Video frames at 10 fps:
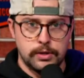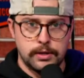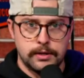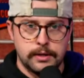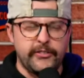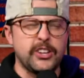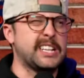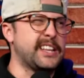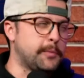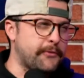Feels a
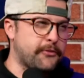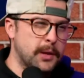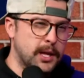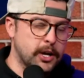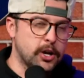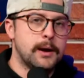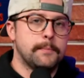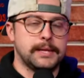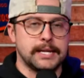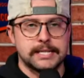little bit familiar, but
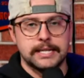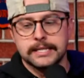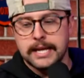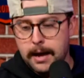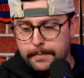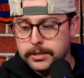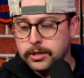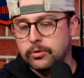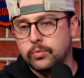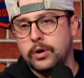this is episode
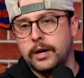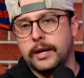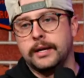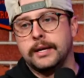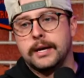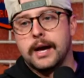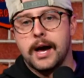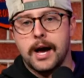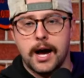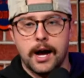1,
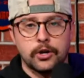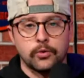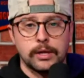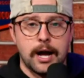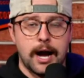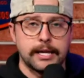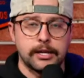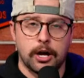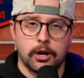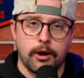Guerilla Hockey
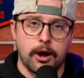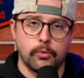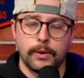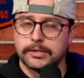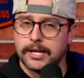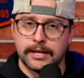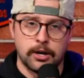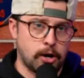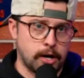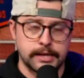Colorado. We are talking
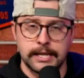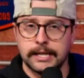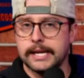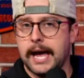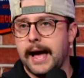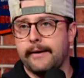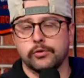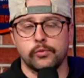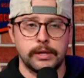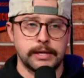all things Avs. We're
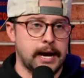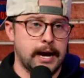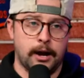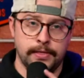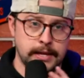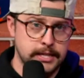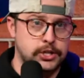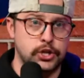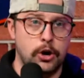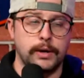really not on this
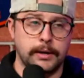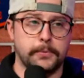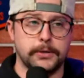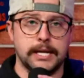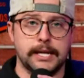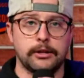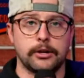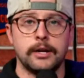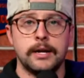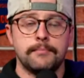show in particular.
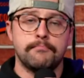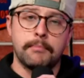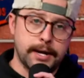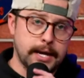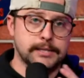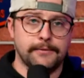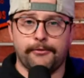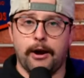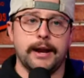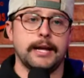Mondays and
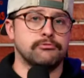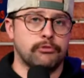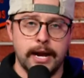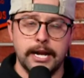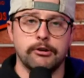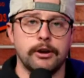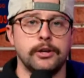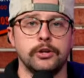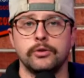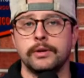Fridays, right here at
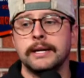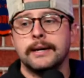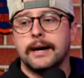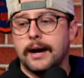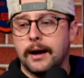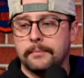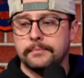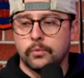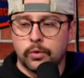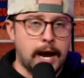noon.
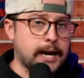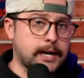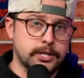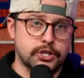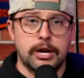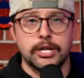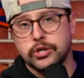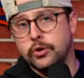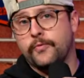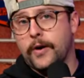We're not going to stray too
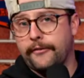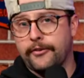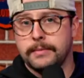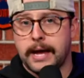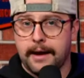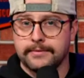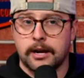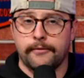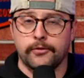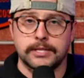far from the Avs
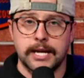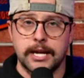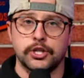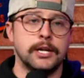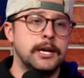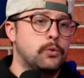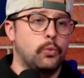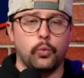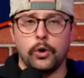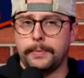conversation. We
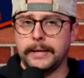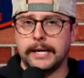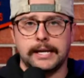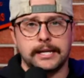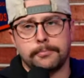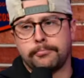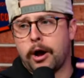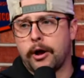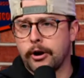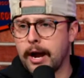will be getting into
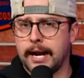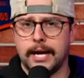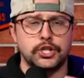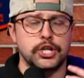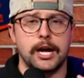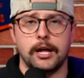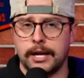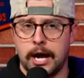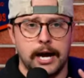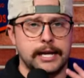broader NHL and
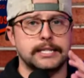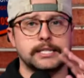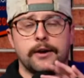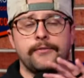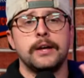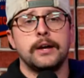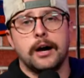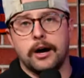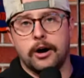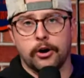hockey stuff
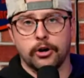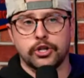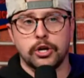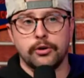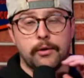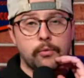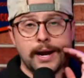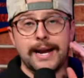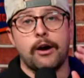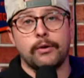on our show that right
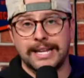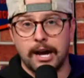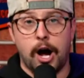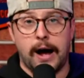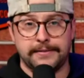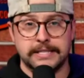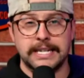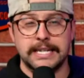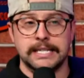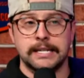now in the off
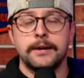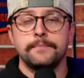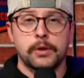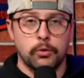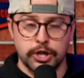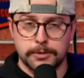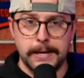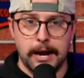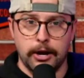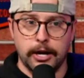season will just be
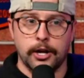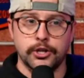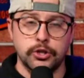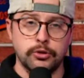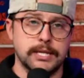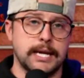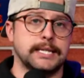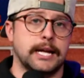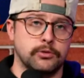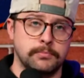airing on Tuesdays. That's
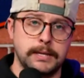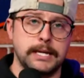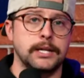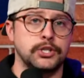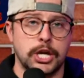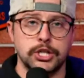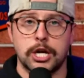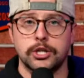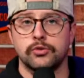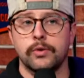with me and JJ
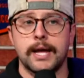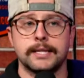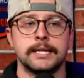Jerez.